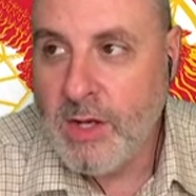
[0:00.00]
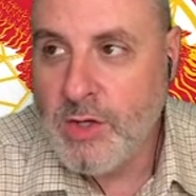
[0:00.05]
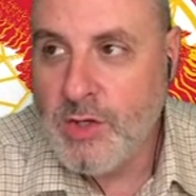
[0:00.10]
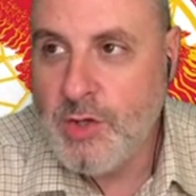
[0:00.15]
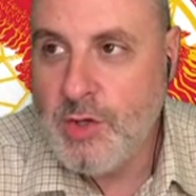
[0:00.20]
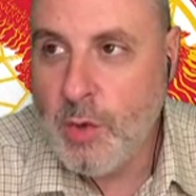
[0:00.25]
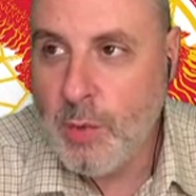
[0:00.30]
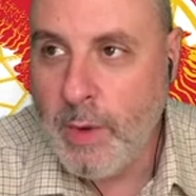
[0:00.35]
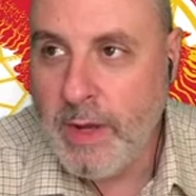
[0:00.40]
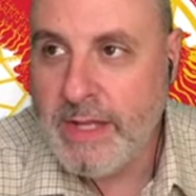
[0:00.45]

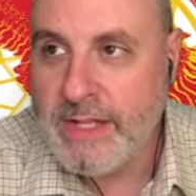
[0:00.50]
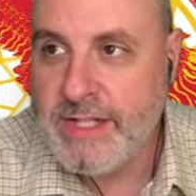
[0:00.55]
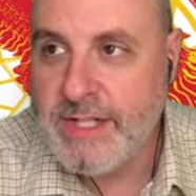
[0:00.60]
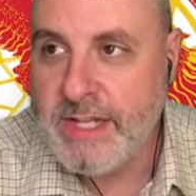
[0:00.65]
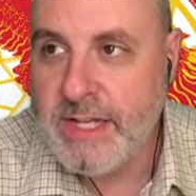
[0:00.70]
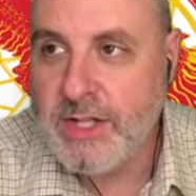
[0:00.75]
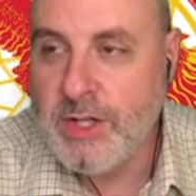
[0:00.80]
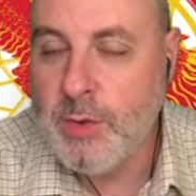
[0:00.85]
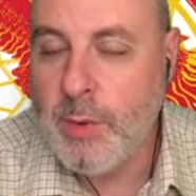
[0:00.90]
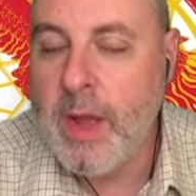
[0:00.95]
do we
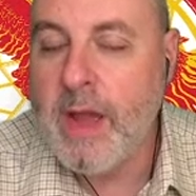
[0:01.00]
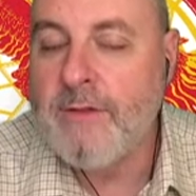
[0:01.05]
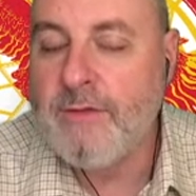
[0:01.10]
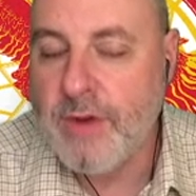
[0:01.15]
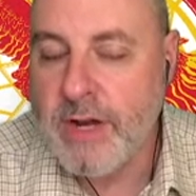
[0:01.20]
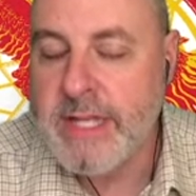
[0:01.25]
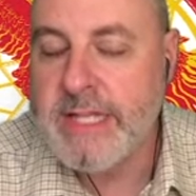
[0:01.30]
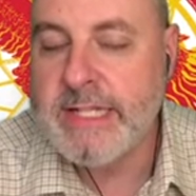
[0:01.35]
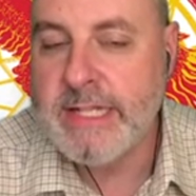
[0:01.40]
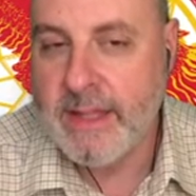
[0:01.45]
see? Do we have
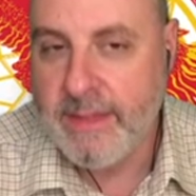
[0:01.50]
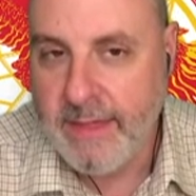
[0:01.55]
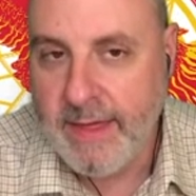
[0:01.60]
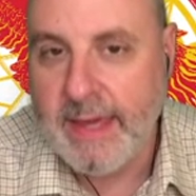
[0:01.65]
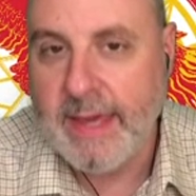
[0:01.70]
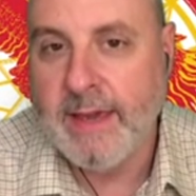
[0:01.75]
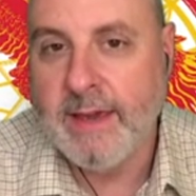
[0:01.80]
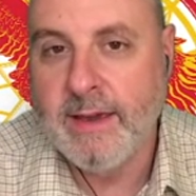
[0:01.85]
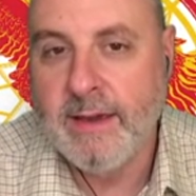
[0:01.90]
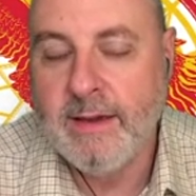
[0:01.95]
reason to
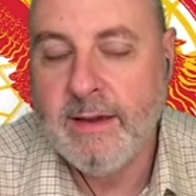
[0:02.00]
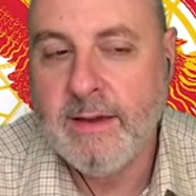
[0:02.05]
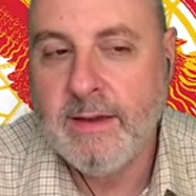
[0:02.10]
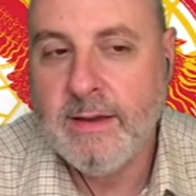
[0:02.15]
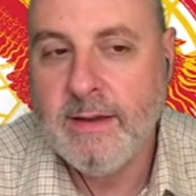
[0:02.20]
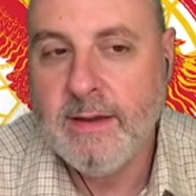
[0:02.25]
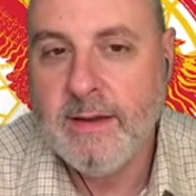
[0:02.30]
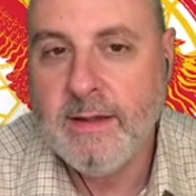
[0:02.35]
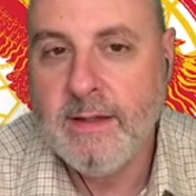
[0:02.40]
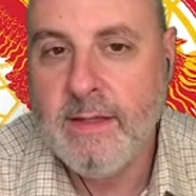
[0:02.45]
think
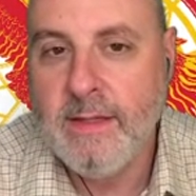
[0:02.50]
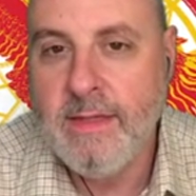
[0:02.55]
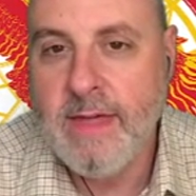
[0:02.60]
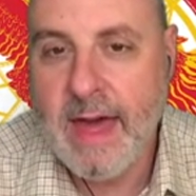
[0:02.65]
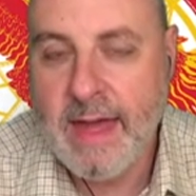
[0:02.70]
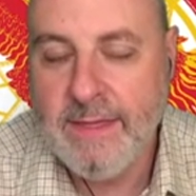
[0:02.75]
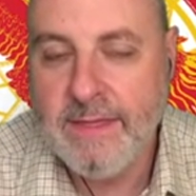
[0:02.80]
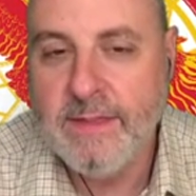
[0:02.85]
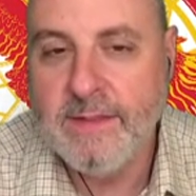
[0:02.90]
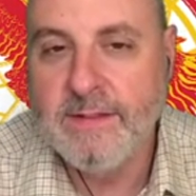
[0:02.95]

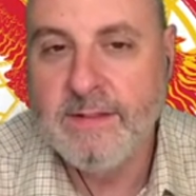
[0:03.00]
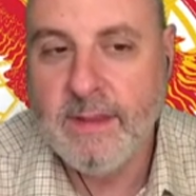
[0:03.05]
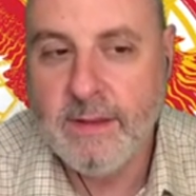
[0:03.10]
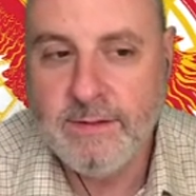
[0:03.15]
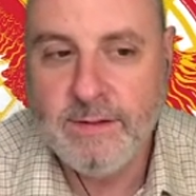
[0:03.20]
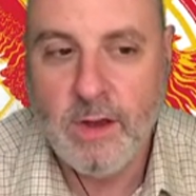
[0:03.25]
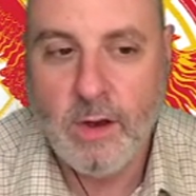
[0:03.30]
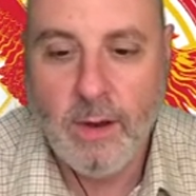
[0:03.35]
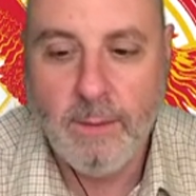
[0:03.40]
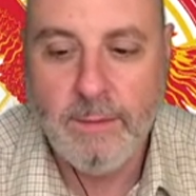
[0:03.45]
that this?
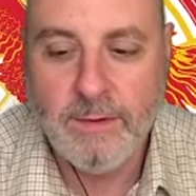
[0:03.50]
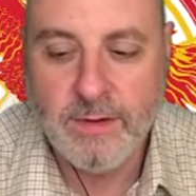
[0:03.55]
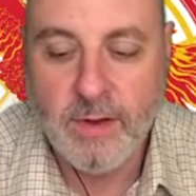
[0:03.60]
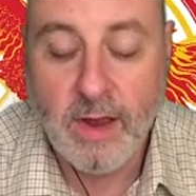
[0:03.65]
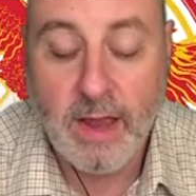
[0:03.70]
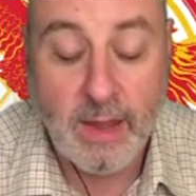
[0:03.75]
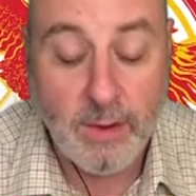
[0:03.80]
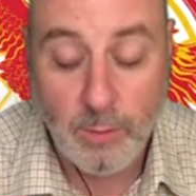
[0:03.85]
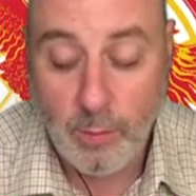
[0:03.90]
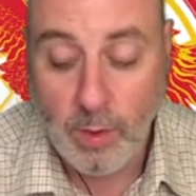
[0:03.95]
So I'm. So
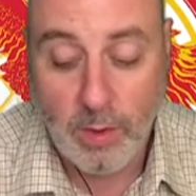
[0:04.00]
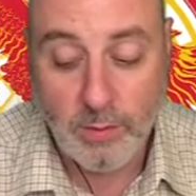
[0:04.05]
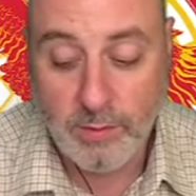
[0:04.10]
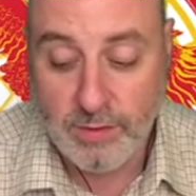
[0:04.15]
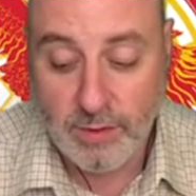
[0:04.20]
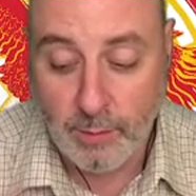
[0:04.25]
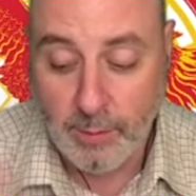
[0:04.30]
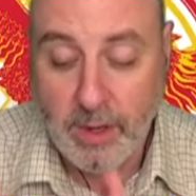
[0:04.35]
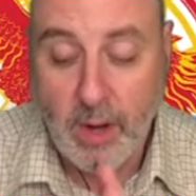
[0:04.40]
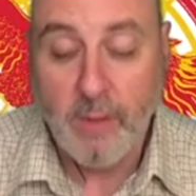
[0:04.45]
again, we,
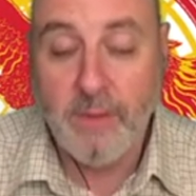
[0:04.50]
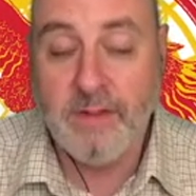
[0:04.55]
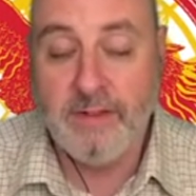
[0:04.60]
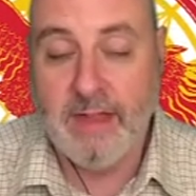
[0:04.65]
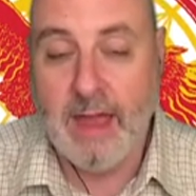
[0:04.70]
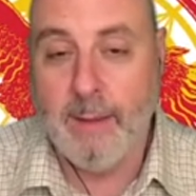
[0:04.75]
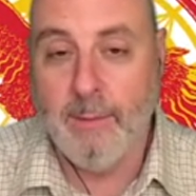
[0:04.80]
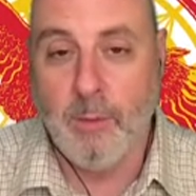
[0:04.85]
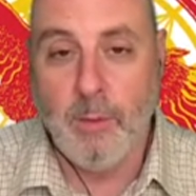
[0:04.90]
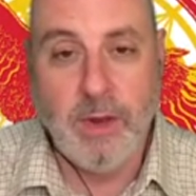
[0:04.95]
so we know this
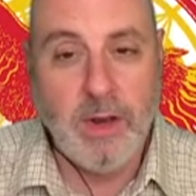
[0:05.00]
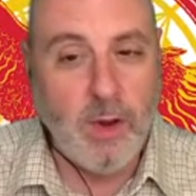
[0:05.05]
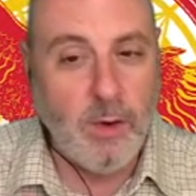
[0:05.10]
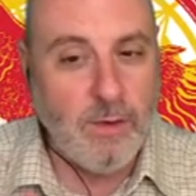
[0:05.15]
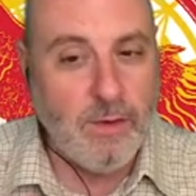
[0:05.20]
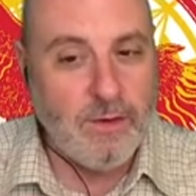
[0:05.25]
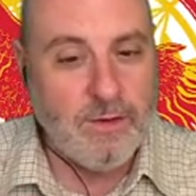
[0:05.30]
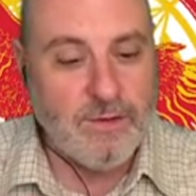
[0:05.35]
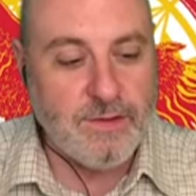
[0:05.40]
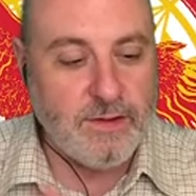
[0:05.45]
happened. We know
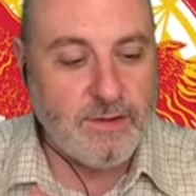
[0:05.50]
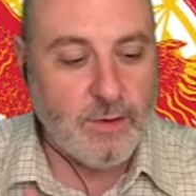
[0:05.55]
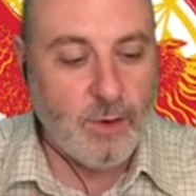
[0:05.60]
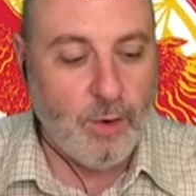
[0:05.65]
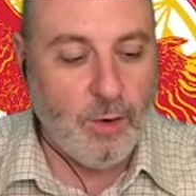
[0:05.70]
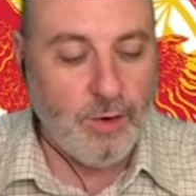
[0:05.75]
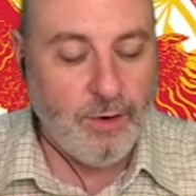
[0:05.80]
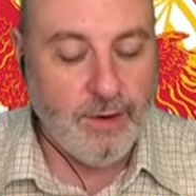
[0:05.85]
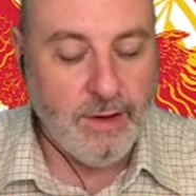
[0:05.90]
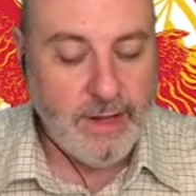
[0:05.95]
there's this
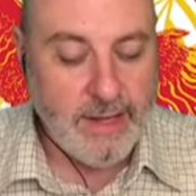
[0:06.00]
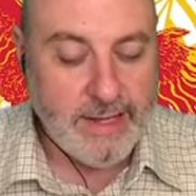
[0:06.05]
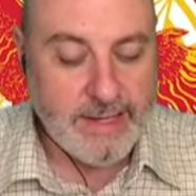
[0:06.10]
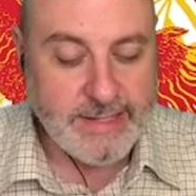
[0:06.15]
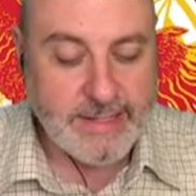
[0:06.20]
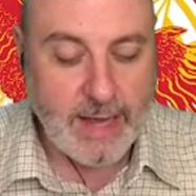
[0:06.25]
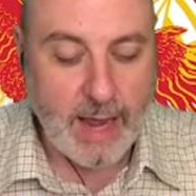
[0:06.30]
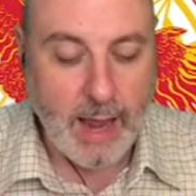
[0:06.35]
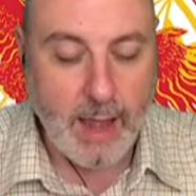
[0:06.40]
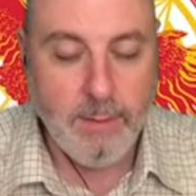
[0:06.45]
whole
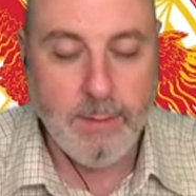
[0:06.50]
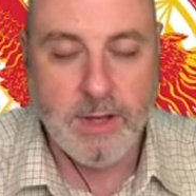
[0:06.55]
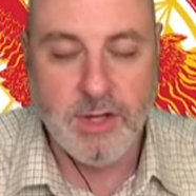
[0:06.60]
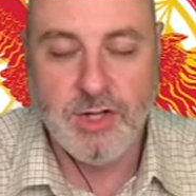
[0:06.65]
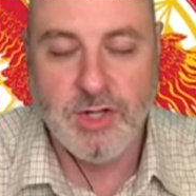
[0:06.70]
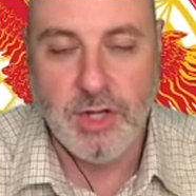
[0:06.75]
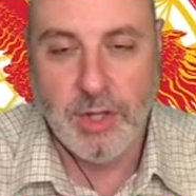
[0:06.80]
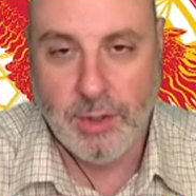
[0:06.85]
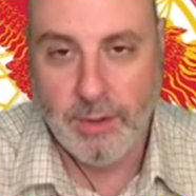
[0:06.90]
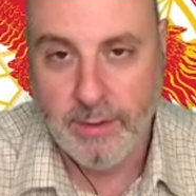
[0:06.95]
time
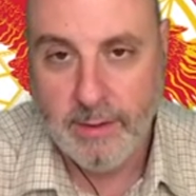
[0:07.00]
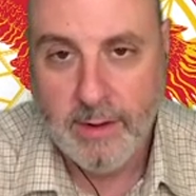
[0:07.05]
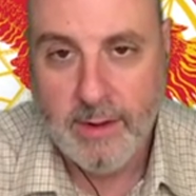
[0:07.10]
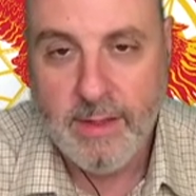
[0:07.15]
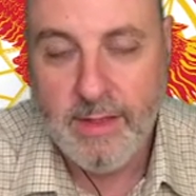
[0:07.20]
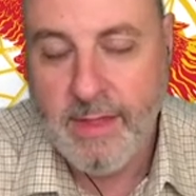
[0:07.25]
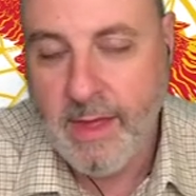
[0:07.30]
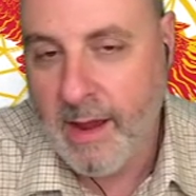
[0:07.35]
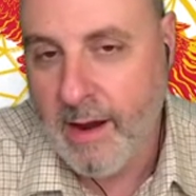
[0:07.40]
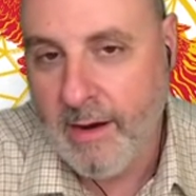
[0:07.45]
issue
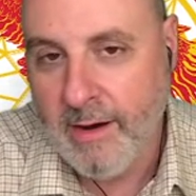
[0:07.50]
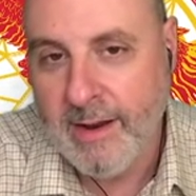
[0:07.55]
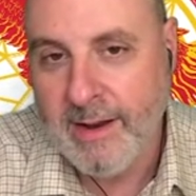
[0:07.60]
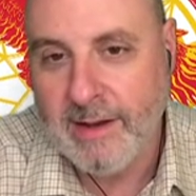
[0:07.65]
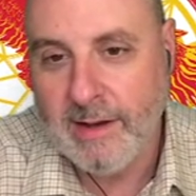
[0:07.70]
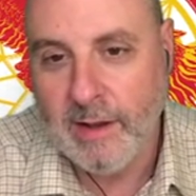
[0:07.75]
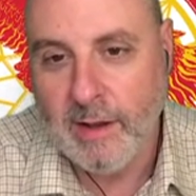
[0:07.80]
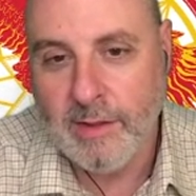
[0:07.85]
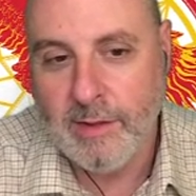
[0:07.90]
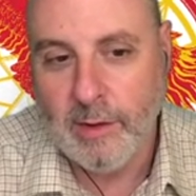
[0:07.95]
there in
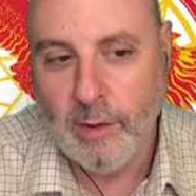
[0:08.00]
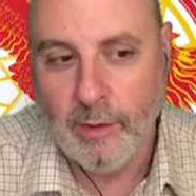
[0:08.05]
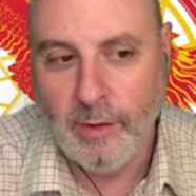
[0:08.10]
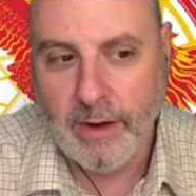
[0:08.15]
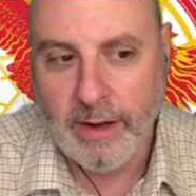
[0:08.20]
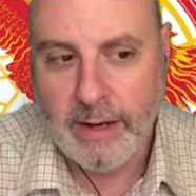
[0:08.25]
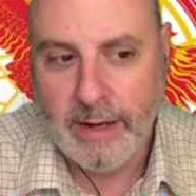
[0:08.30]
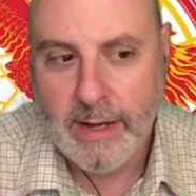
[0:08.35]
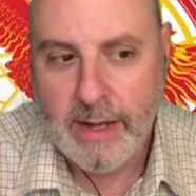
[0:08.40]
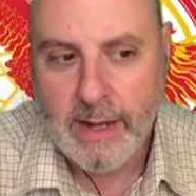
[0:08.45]

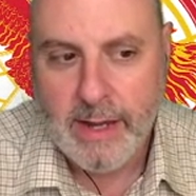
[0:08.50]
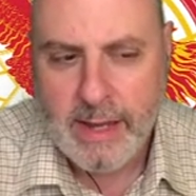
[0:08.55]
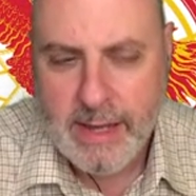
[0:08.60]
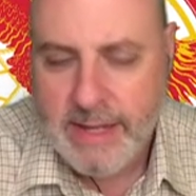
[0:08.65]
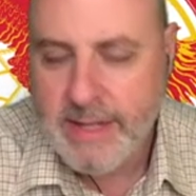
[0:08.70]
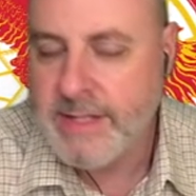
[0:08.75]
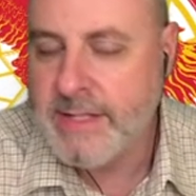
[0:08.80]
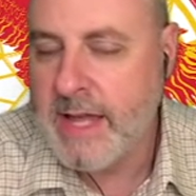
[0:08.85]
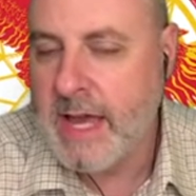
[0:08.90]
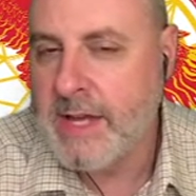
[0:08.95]
Lothlorien.
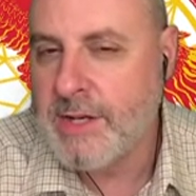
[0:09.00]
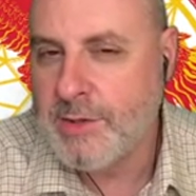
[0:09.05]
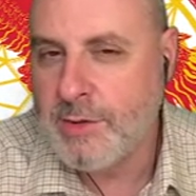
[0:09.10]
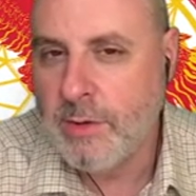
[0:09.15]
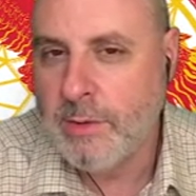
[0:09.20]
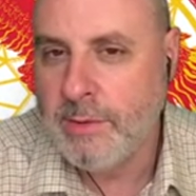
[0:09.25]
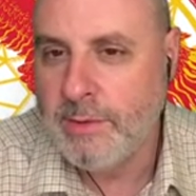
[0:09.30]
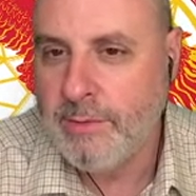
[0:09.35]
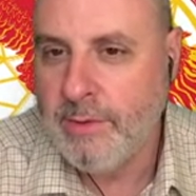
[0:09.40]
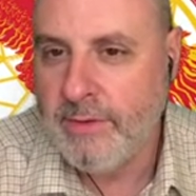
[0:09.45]
Is that
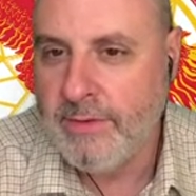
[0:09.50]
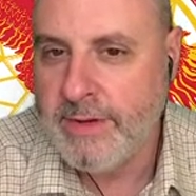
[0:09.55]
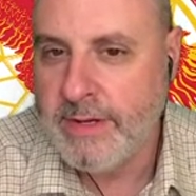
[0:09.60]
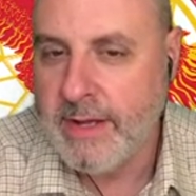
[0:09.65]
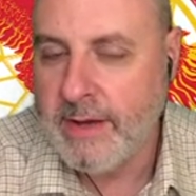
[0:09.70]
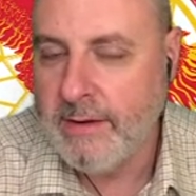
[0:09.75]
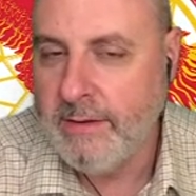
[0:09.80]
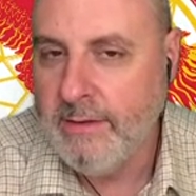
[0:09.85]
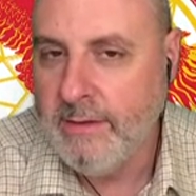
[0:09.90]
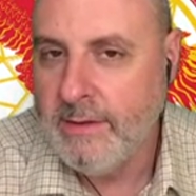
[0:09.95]
true in
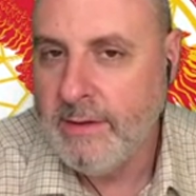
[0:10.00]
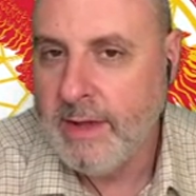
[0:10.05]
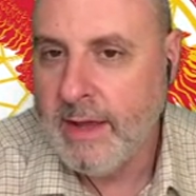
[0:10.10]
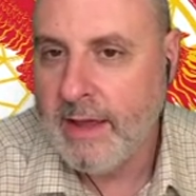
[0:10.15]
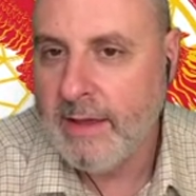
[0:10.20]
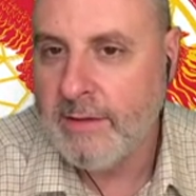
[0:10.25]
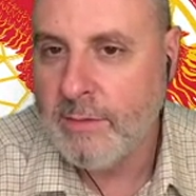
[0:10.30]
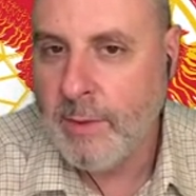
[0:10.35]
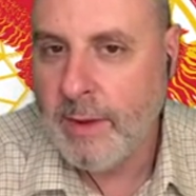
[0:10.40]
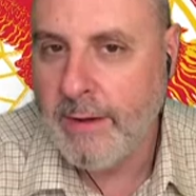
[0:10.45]
Rivendell
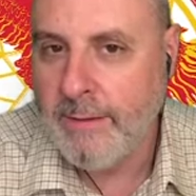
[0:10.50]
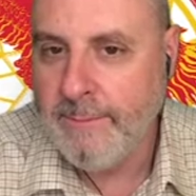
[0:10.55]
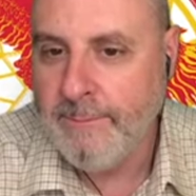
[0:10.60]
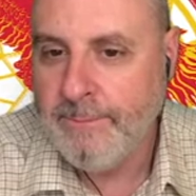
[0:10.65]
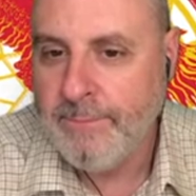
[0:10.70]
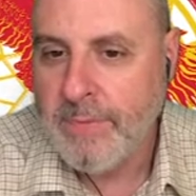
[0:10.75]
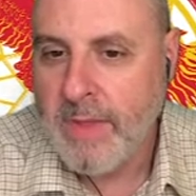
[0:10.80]
as well?